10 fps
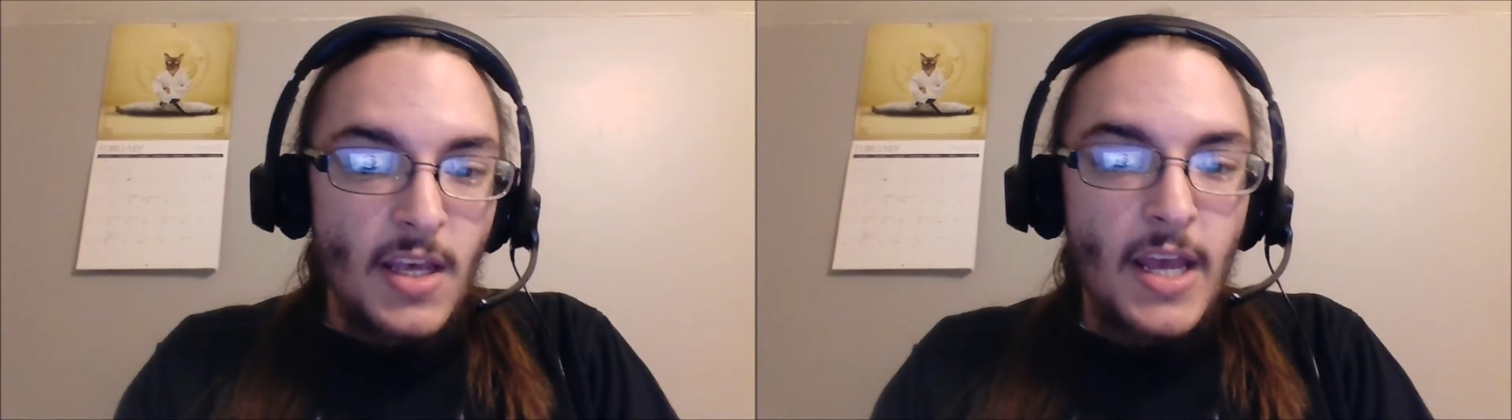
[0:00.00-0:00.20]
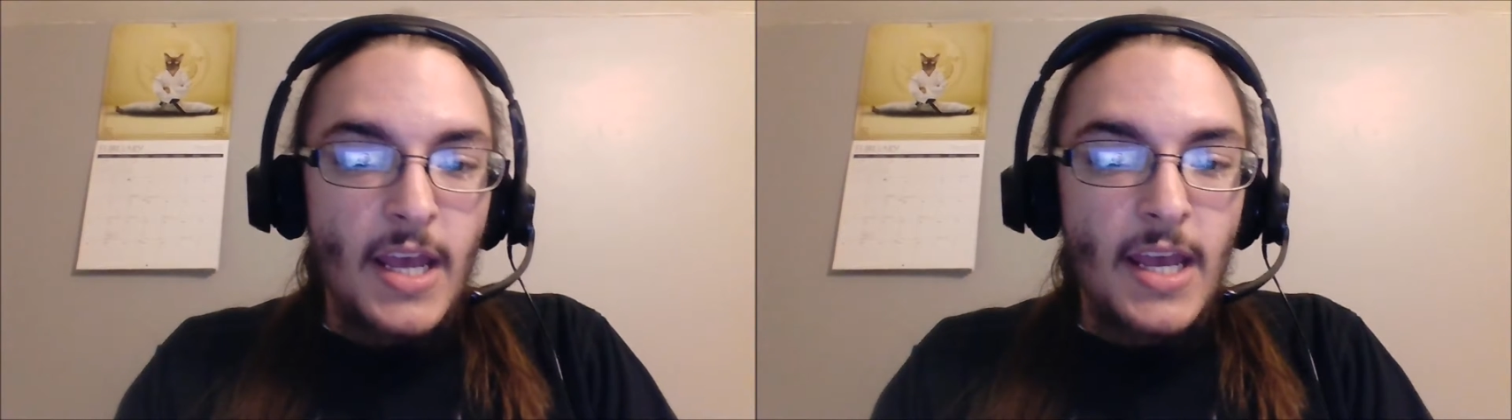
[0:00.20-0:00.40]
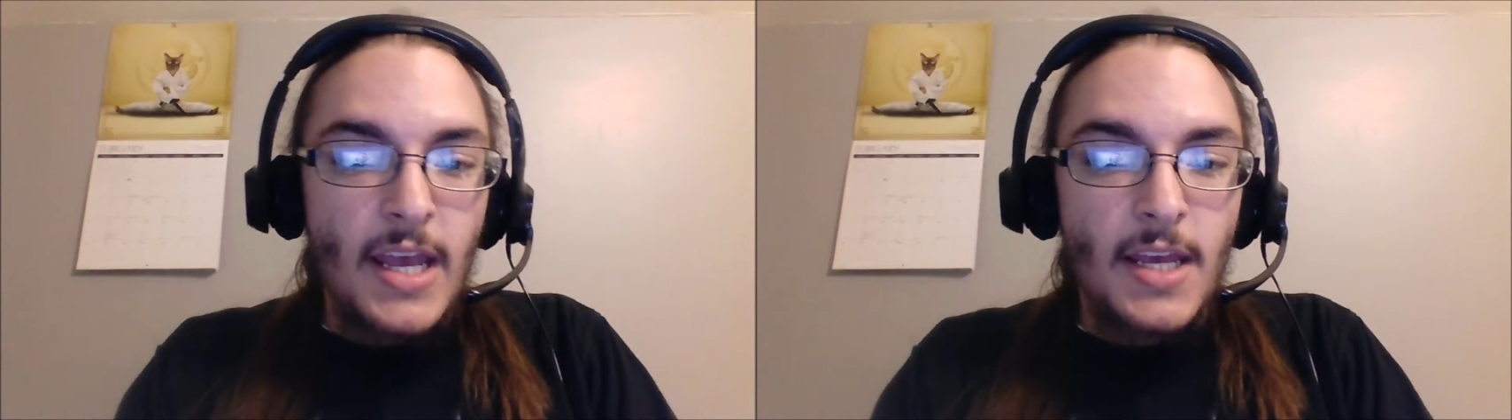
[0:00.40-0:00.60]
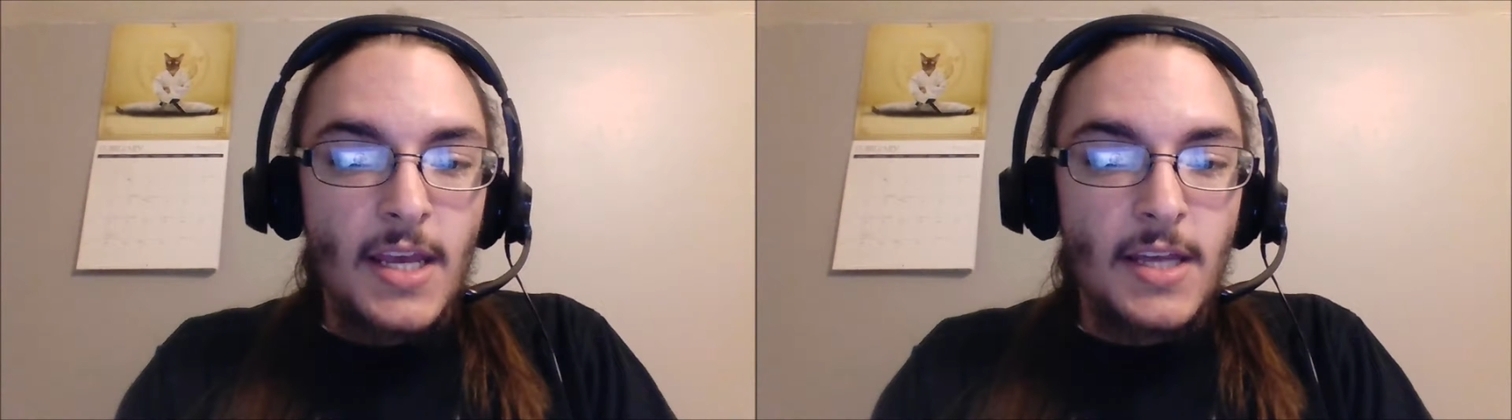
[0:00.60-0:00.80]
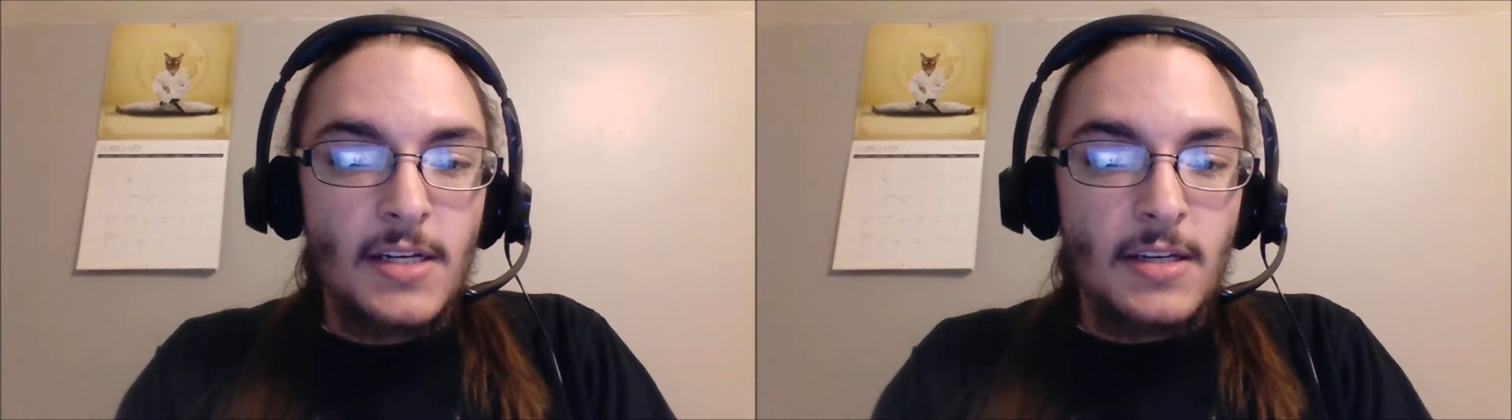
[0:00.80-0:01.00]

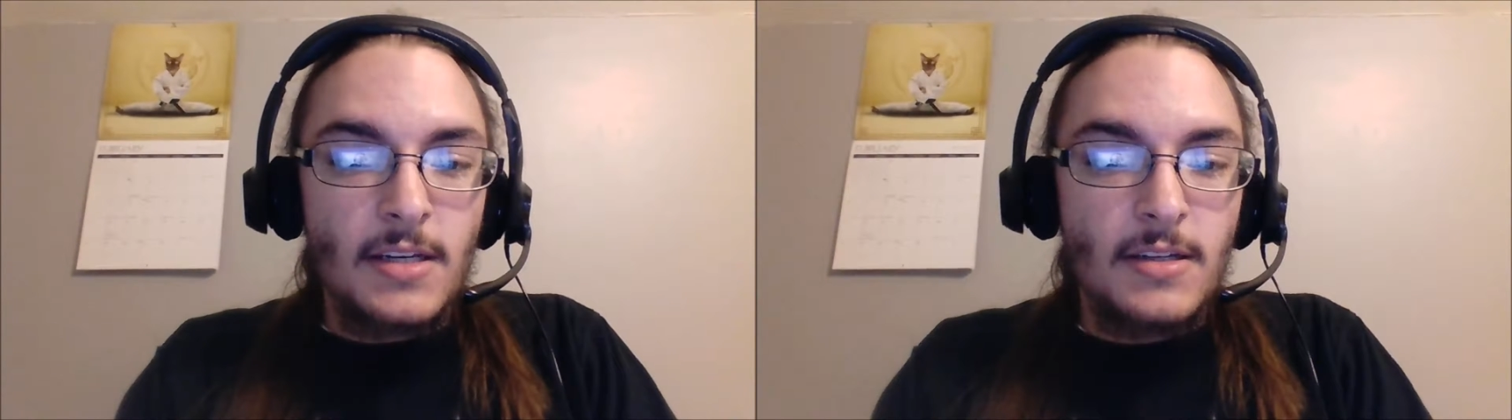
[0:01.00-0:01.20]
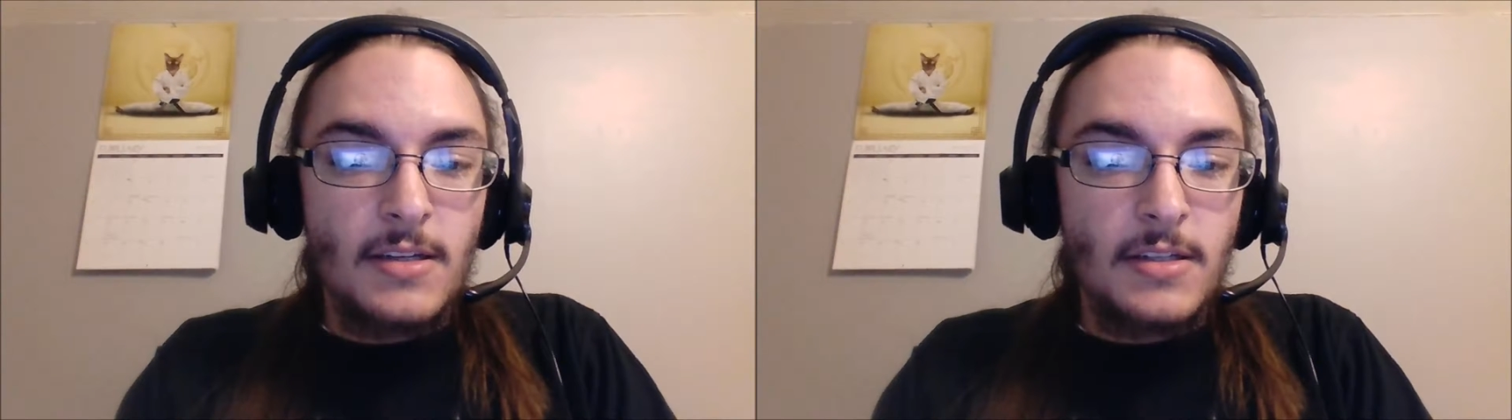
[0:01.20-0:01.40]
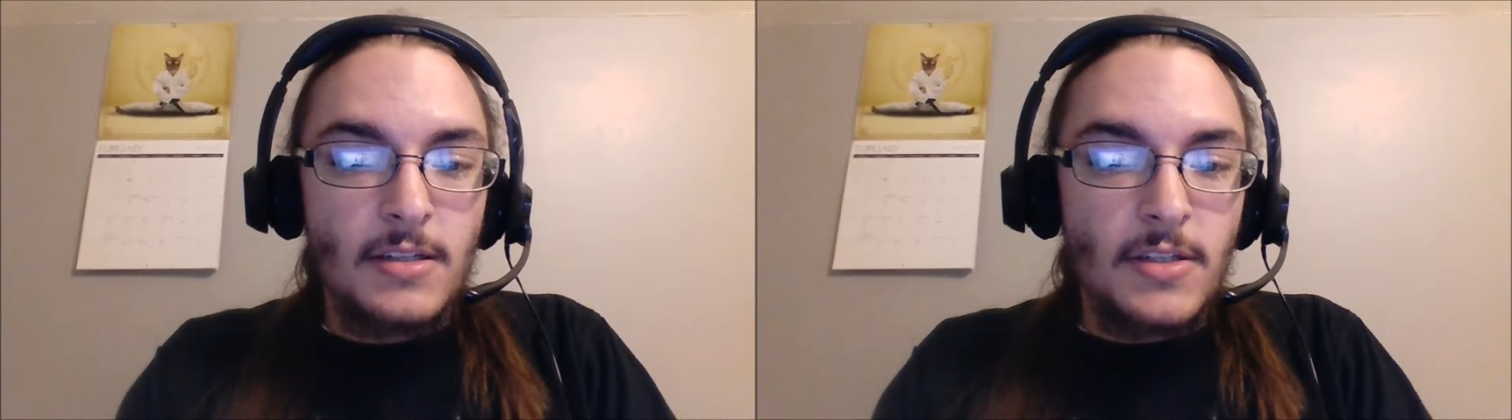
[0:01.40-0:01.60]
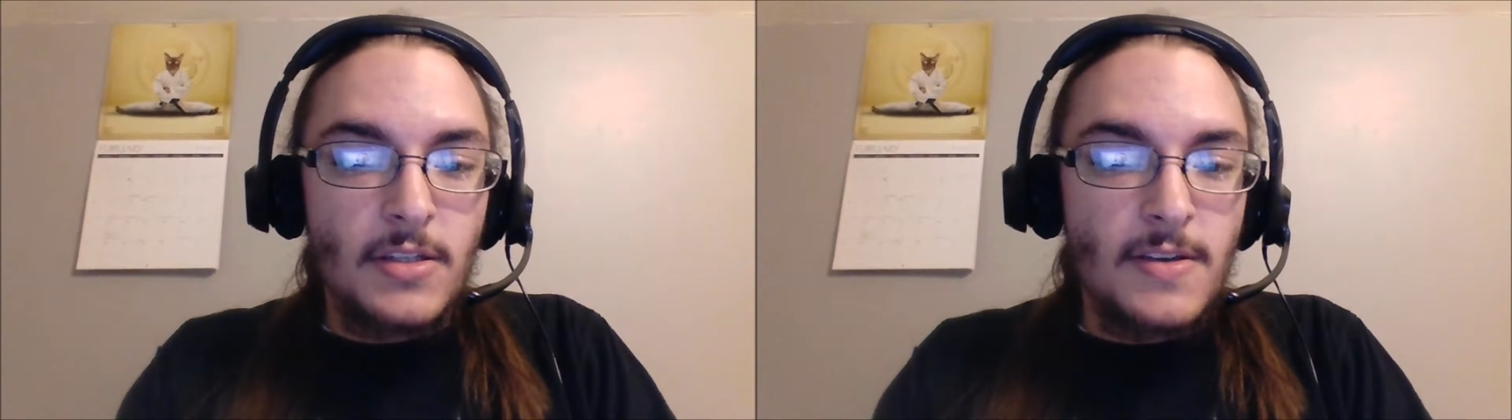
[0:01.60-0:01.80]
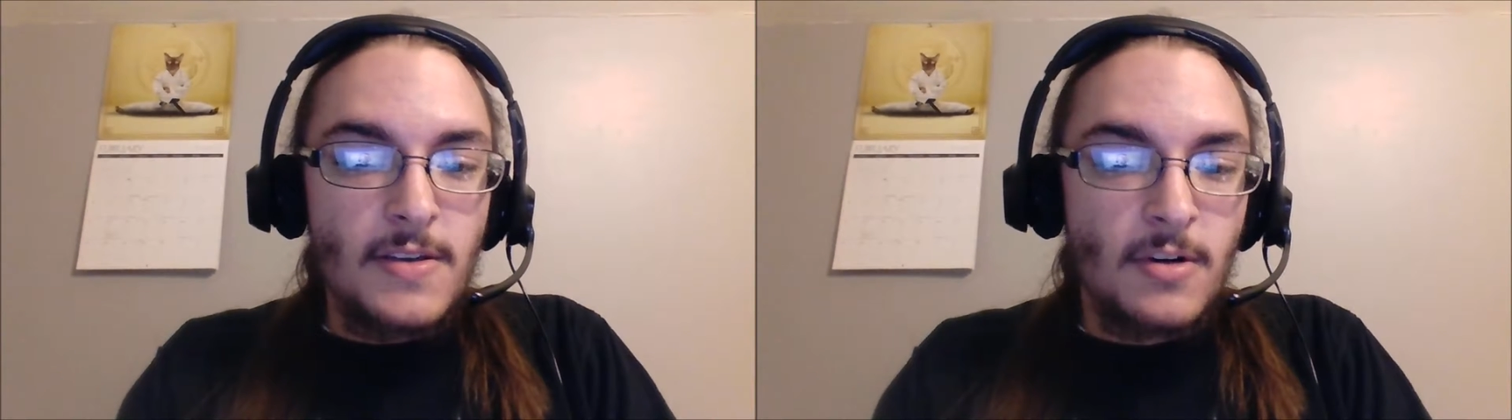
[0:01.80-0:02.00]
and
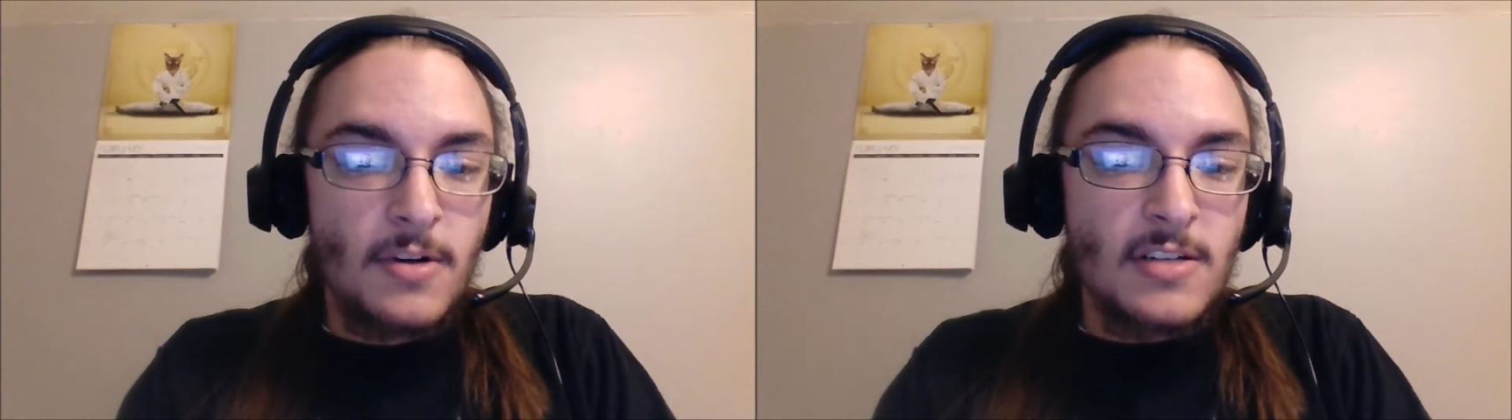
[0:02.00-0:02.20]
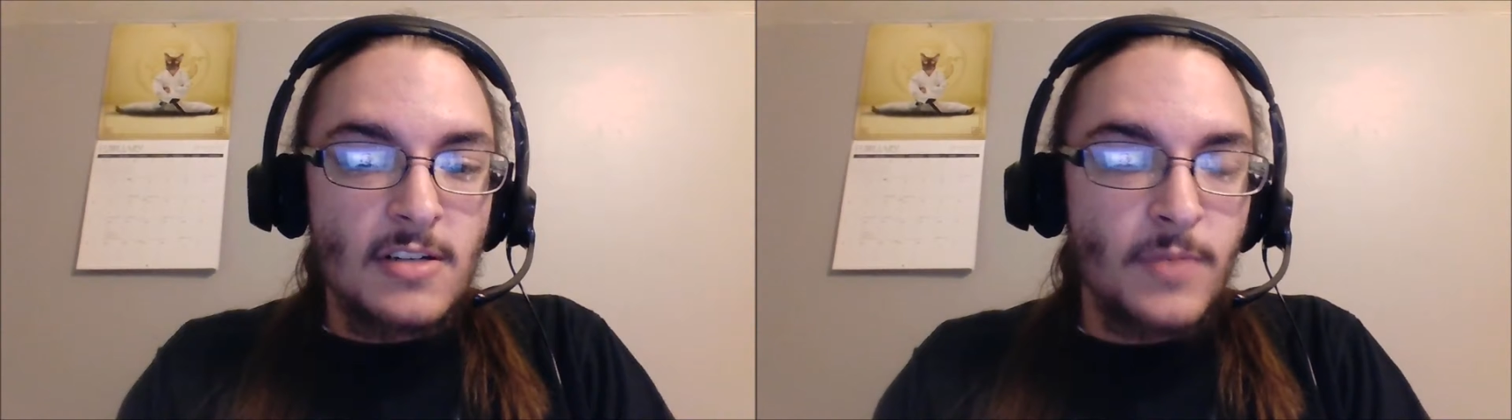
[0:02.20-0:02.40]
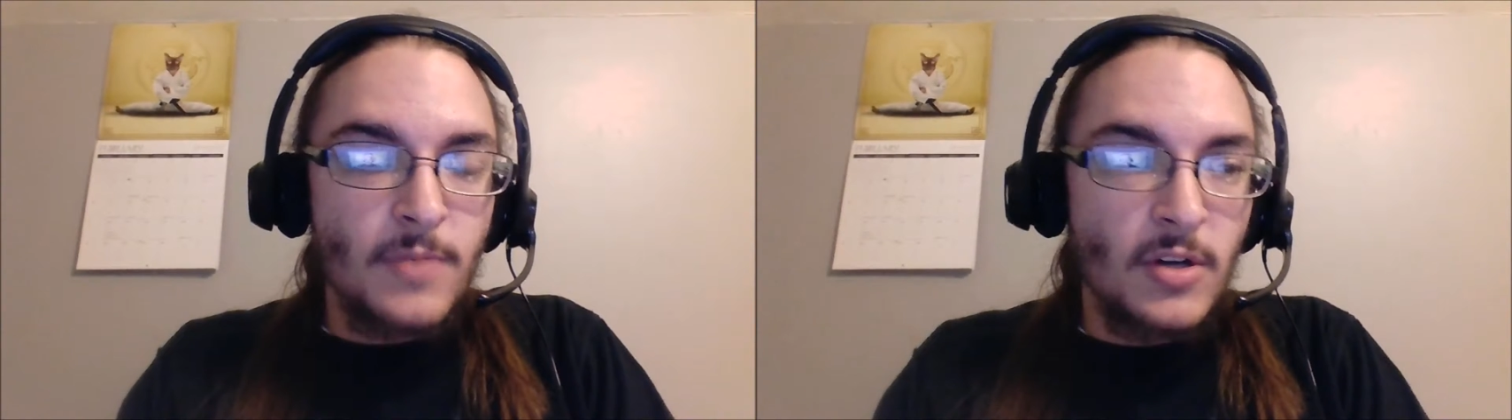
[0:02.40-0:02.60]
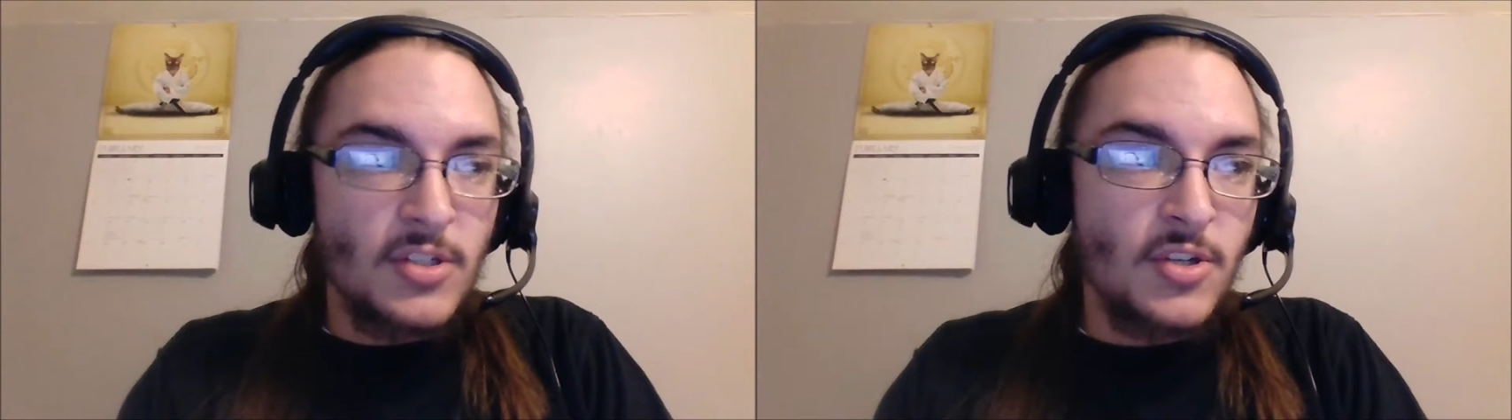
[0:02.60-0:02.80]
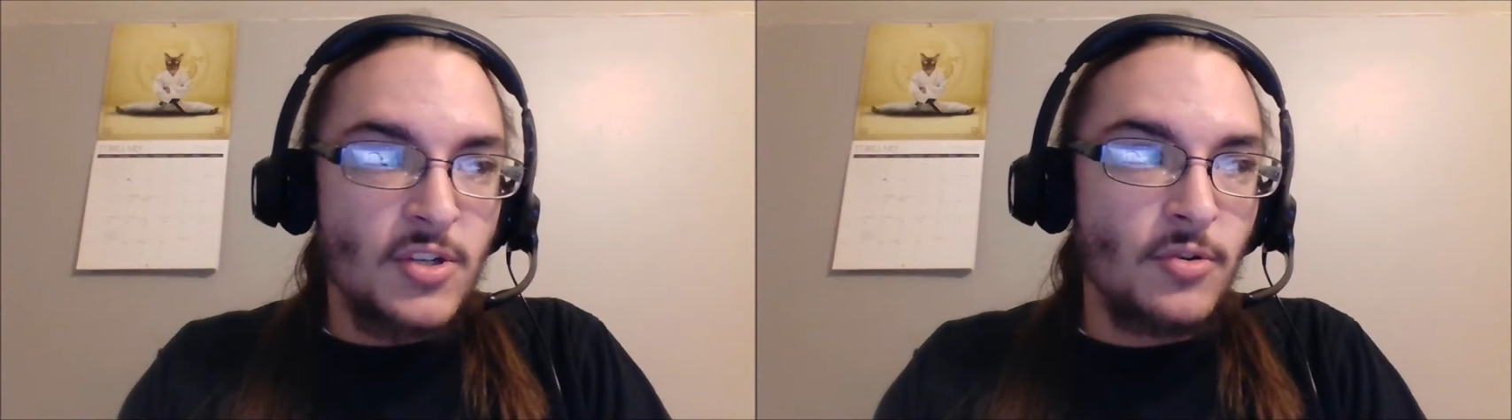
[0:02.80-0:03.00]
you are
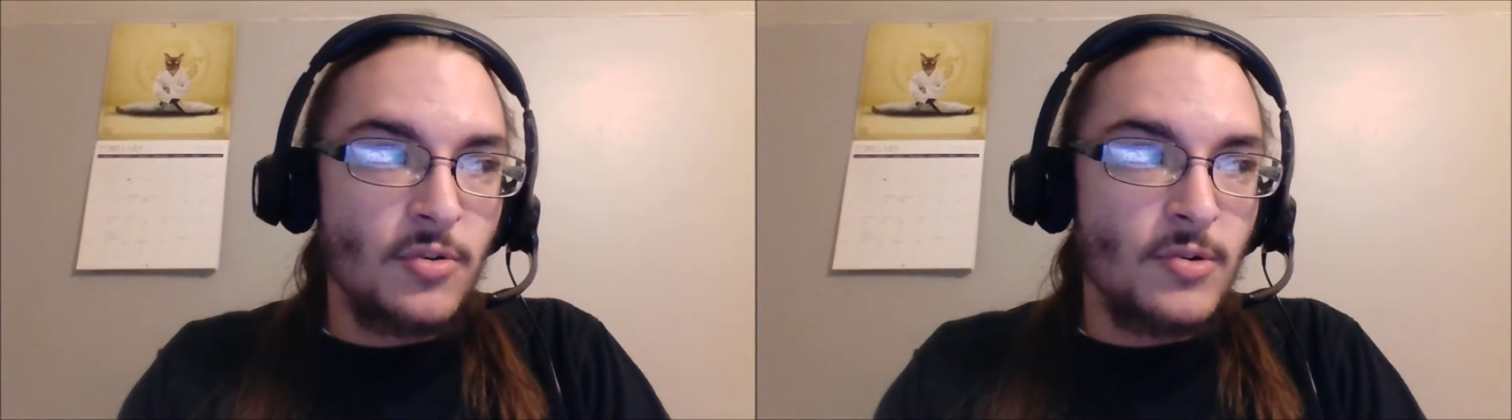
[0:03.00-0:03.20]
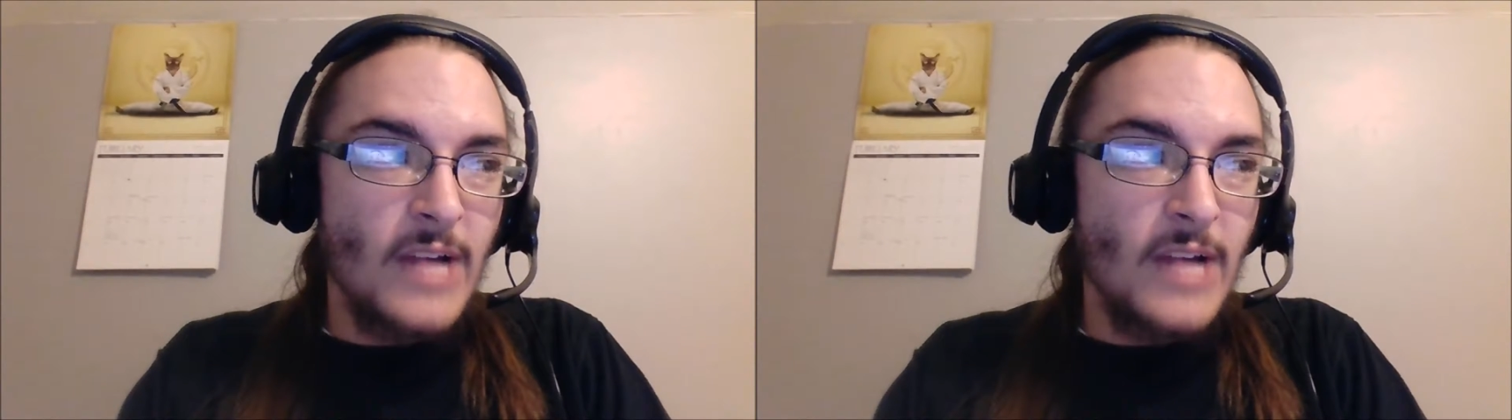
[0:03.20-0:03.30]
supposed to